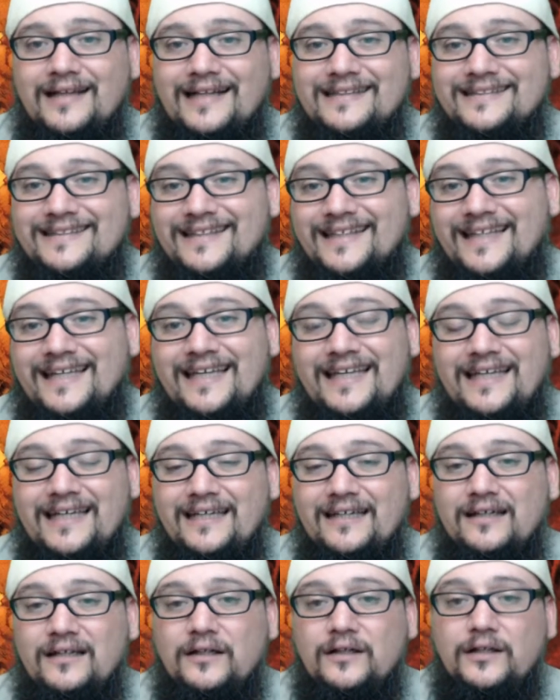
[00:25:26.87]
And that's the
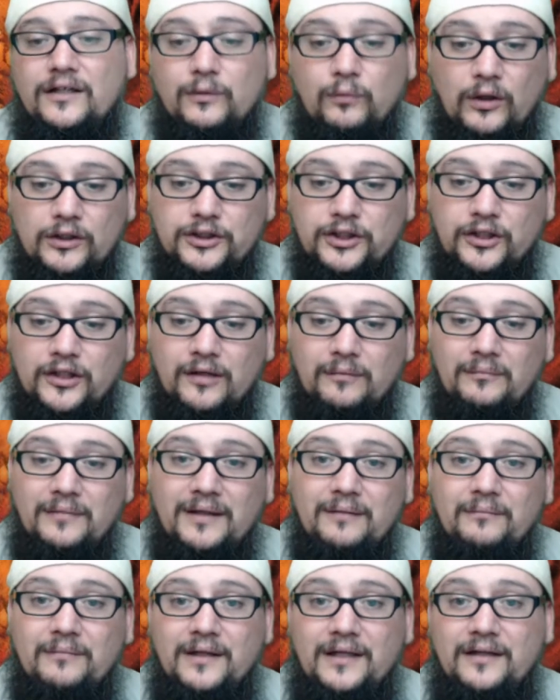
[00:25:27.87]
key. You want your
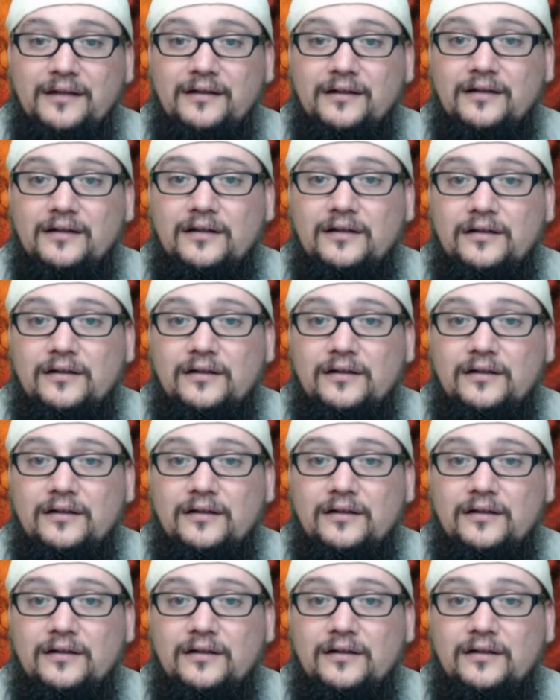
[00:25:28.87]
commitment